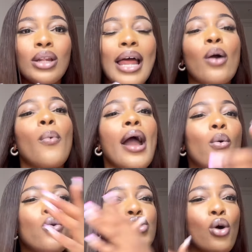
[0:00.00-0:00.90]
Like, where
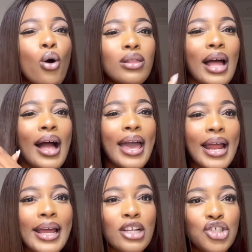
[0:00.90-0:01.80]
was all that
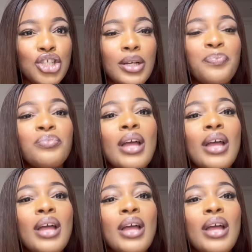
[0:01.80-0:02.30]
energy?